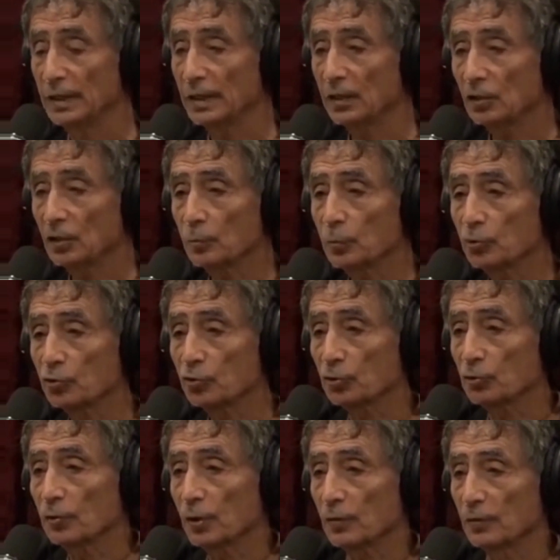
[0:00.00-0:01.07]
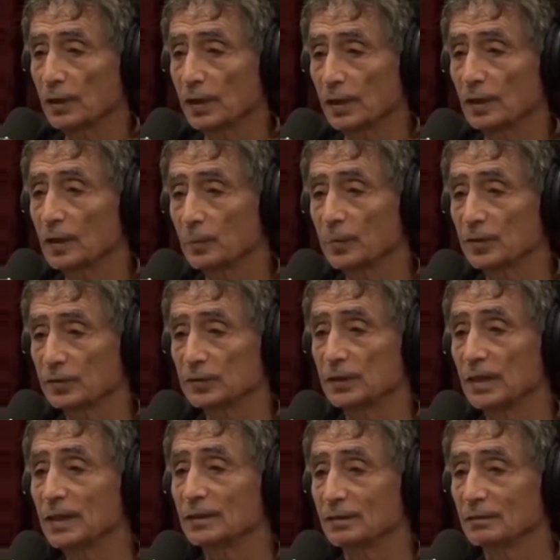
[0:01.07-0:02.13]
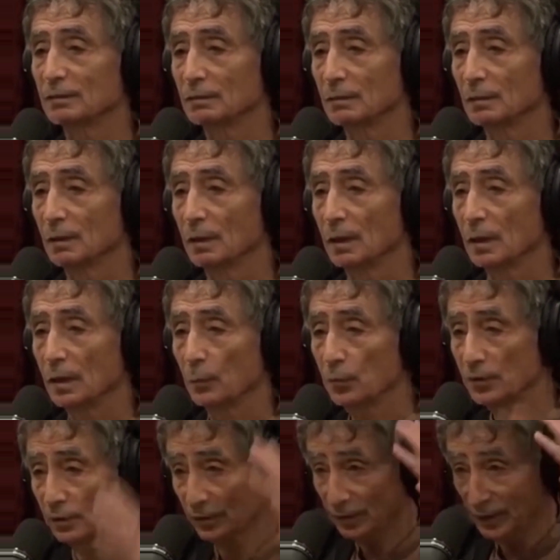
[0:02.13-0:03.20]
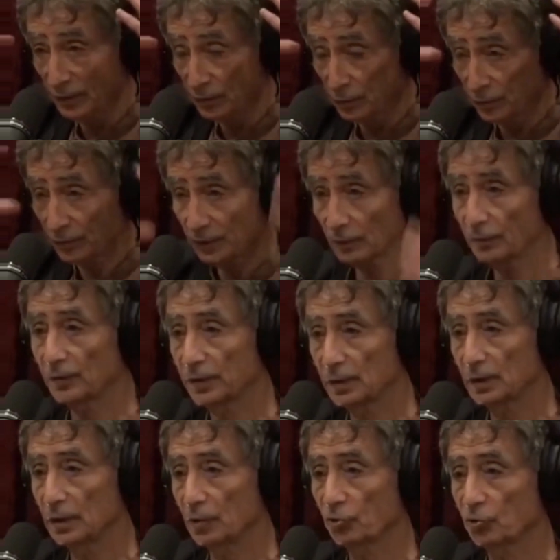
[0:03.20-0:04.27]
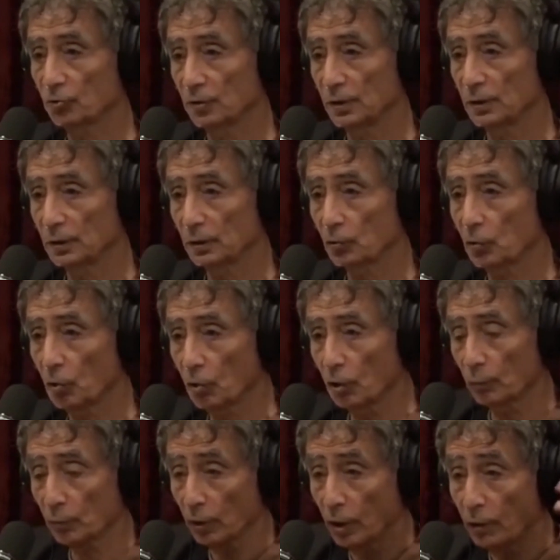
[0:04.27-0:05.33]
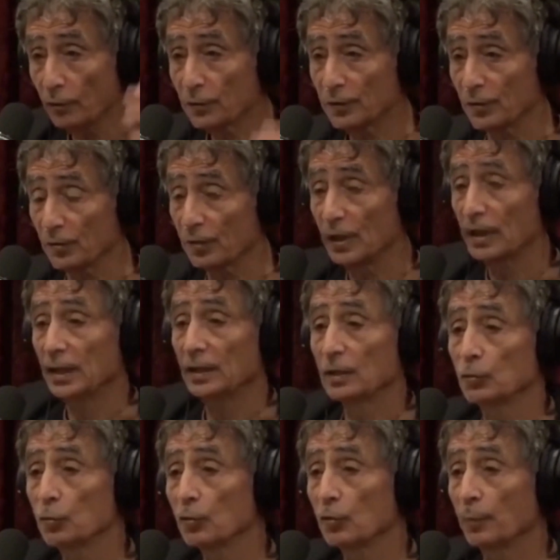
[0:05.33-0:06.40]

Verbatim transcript: they're going to mature out of that helpless state with a sense of self regulation and calm confidence in their own